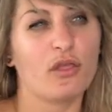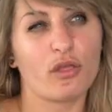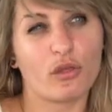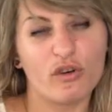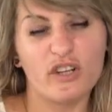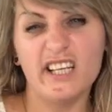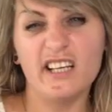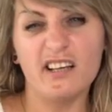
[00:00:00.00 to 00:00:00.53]

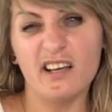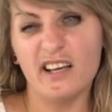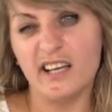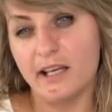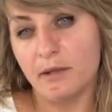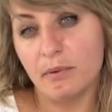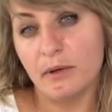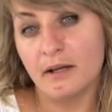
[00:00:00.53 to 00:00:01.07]
3
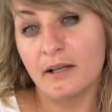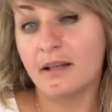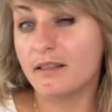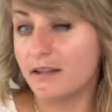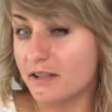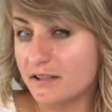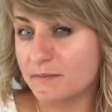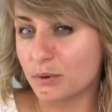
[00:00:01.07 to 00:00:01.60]
heap
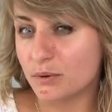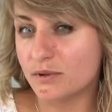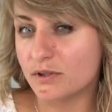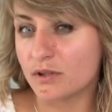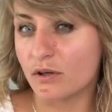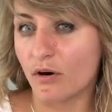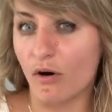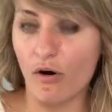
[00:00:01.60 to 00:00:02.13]
teaspoons